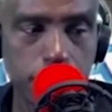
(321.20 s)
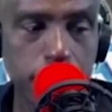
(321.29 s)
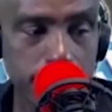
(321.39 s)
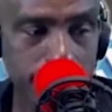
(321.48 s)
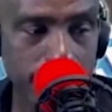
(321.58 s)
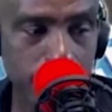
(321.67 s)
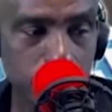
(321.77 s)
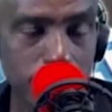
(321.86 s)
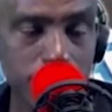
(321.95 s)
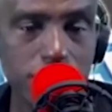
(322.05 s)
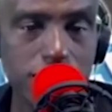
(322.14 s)
Because that
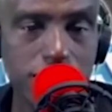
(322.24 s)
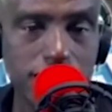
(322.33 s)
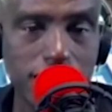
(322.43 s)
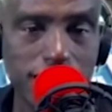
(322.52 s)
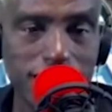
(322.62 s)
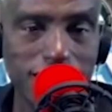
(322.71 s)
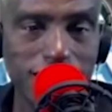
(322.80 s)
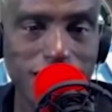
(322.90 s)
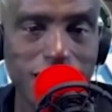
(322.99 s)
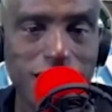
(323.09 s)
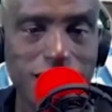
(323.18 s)
is what it's going to take
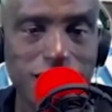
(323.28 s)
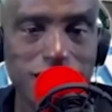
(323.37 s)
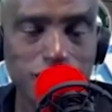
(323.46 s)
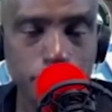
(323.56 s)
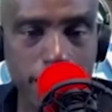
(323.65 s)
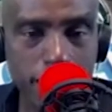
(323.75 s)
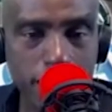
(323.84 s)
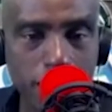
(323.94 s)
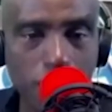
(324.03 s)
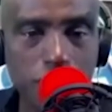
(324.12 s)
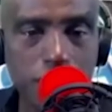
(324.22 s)

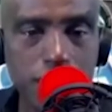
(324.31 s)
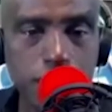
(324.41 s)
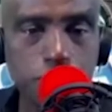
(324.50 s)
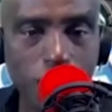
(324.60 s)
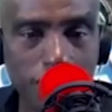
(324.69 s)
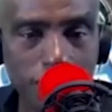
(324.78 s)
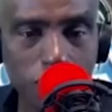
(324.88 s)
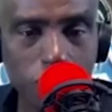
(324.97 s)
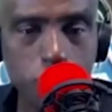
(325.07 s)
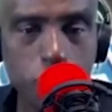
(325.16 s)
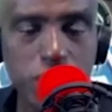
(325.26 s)
many of these
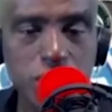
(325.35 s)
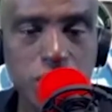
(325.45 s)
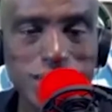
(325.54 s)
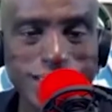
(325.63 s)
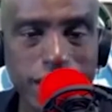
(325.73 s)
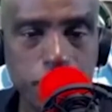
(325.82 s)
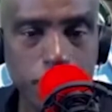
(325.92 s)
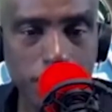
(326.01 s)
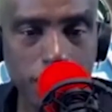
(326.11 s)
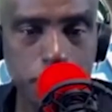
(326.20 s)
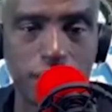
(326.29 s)
private corporations
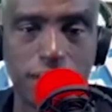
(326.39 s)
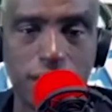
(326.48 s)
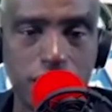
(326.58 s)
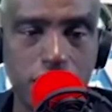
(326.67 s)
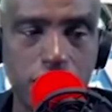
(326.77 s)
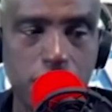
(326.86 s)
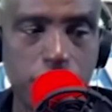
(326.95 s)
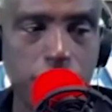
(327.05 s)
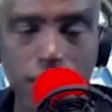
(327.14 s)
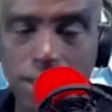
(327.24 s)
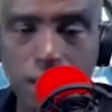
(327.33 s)
stepping up
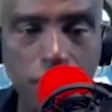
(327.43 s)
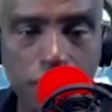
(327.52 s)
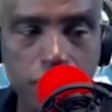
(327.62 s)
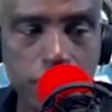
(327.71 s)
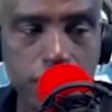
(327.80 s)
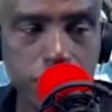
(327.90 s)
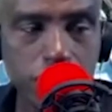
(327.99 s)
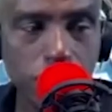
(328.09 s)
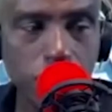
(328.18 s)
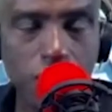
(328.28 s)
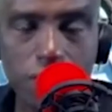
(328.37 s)
because the government is
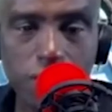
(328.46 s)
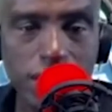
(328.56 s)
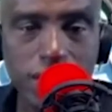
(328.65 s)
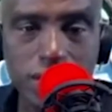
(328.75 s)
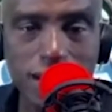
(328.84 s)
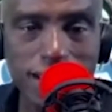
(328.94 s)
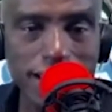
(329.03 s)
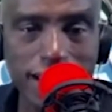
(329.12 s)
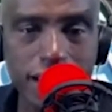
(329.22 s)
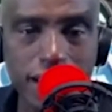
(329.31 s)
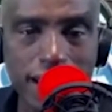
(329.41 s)
no longer in,
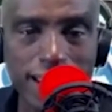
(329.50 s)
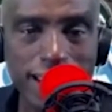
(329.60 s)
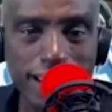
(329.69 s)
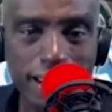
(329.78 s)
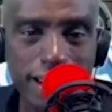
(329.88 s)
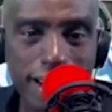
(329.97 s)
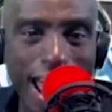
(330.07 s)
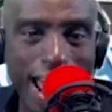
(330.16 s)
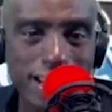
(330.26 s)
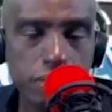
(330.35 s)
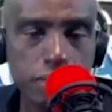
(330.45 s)
in, in, the, in, in, in the
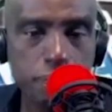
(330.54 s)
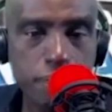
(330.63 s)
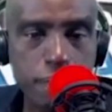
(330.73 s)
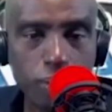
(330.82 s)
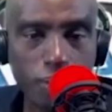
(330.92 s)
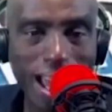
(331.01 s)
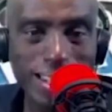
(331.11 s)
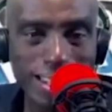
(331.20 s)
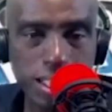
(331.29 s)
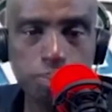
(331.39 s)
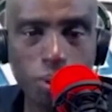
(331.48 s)
hands of the people
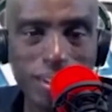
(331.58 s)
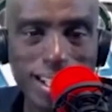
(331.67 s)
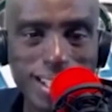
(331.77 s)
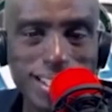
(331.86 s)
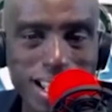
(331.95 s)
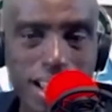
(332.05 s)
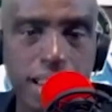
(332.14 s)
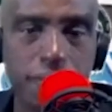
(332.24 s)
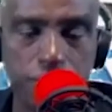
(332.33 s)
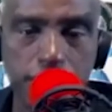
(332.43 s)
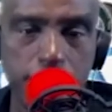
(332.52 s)
at this point in
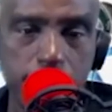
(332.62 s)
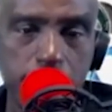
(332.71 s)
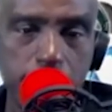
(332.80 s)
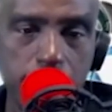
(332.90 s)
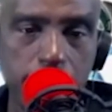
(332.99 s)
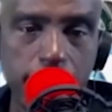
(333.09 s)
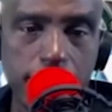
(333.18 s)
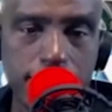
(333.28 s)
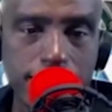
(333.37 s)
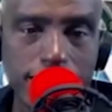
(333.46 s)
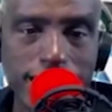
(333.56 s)
time.
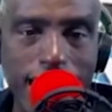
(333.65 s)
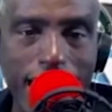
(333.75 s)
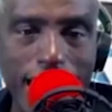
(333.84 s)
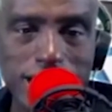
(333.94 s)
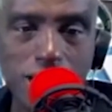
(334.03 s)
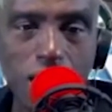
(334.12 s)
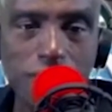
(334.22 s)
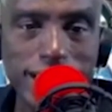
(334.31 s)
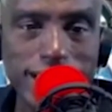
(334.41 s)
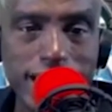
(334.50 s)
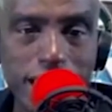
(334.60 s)
It is in the hands
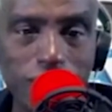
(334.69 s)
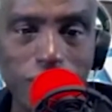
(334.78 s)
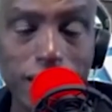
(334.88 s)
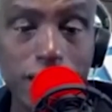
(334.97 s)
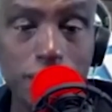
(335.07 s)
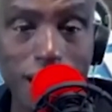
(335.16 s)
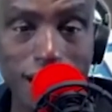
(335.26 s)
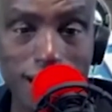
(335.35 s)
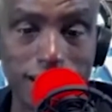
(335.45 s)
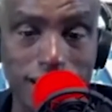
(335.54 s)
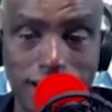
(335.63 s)
of an evil
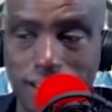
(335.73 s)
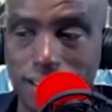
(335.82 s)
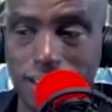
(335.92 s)
cabal.